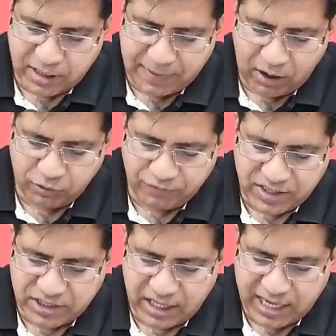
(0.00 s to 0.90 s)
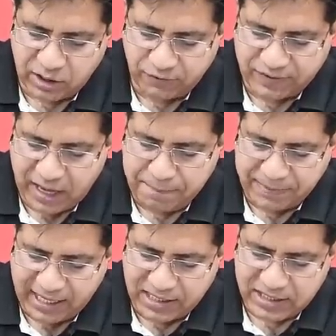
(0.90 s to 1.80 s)
about which kind of
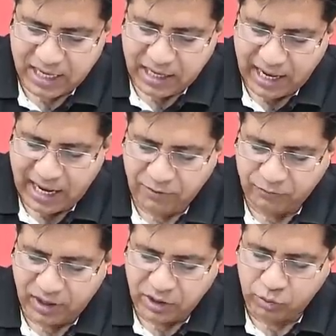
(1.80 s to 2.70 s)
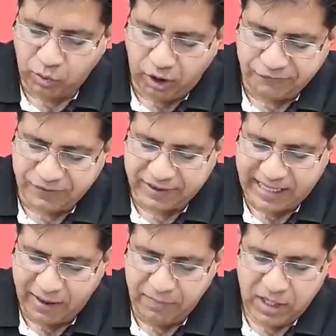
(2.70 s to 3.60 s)
campaigns and what to offer
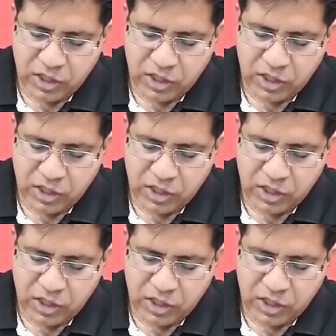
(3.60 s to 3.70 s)
them.